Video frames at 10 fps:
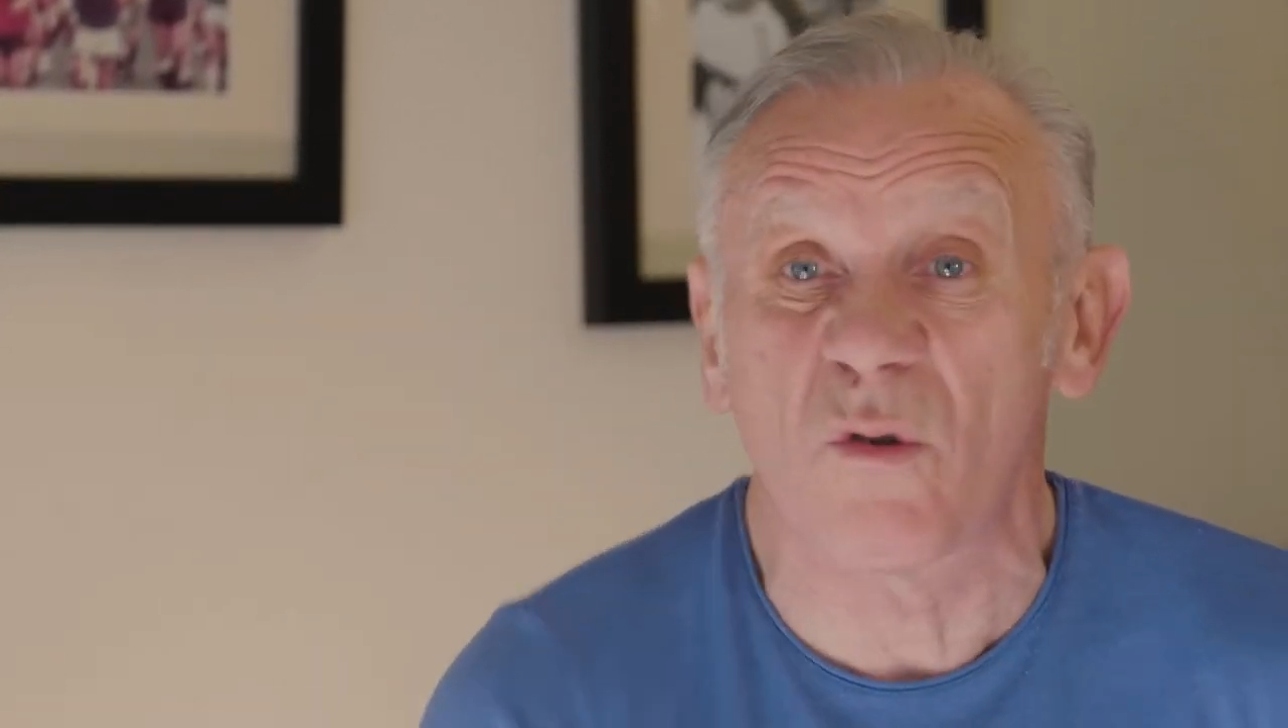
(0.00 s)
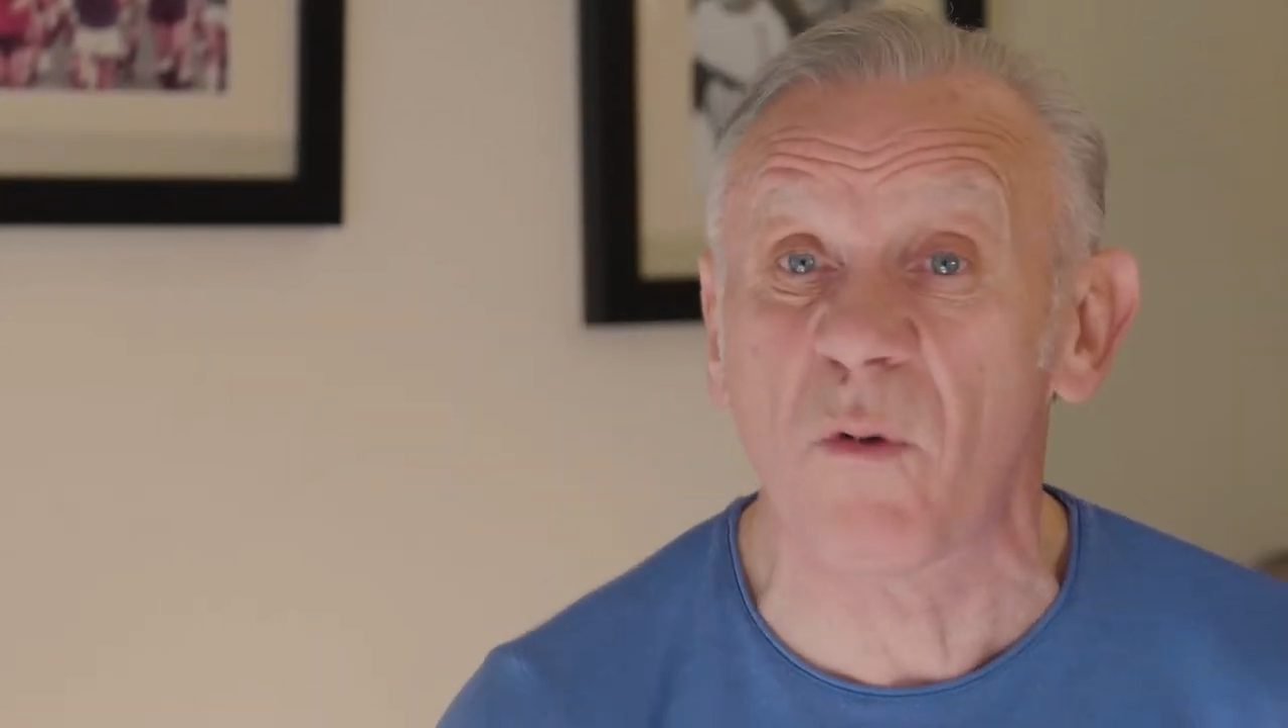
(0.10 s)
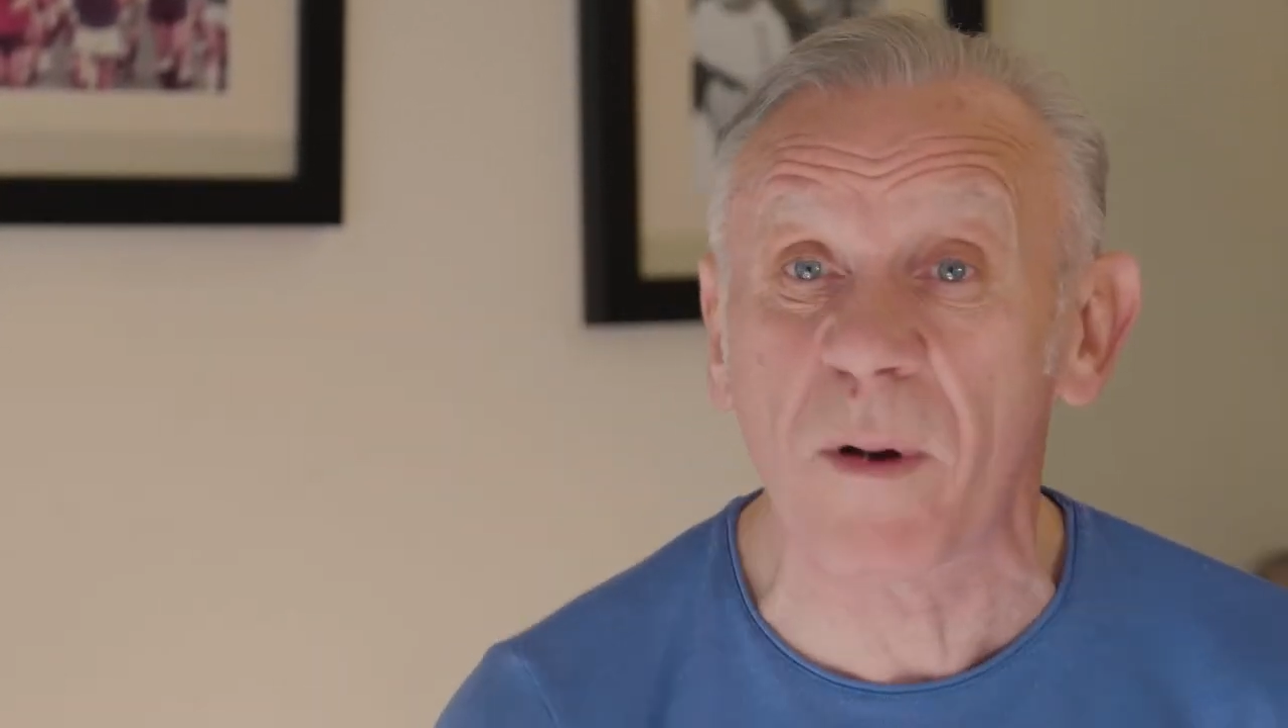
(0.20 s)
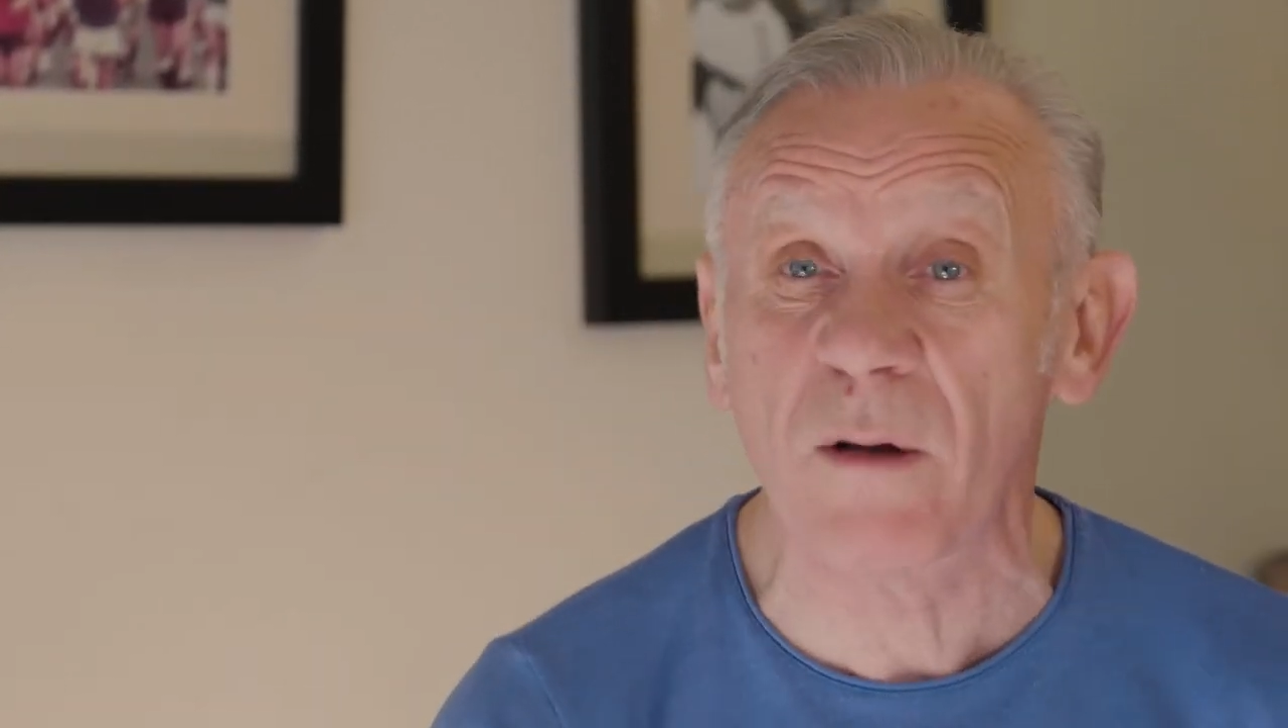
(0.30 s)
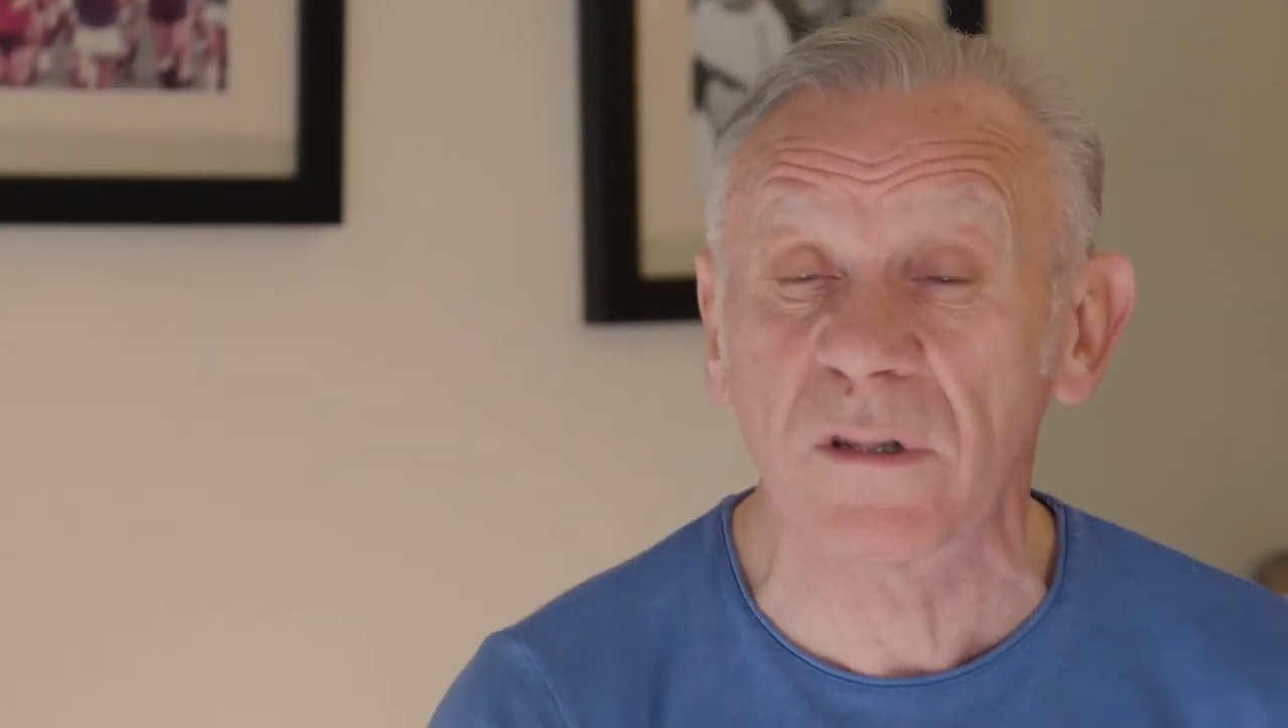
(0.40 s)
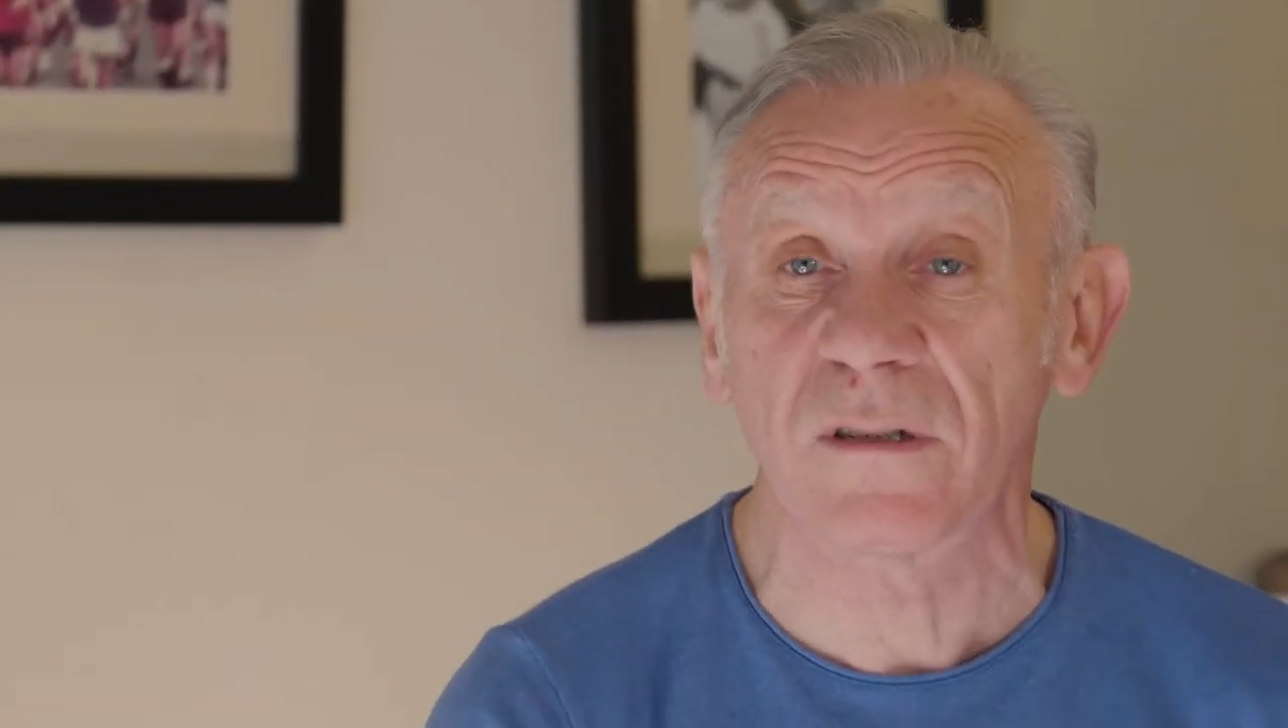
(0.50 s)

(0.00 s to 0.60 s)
come about.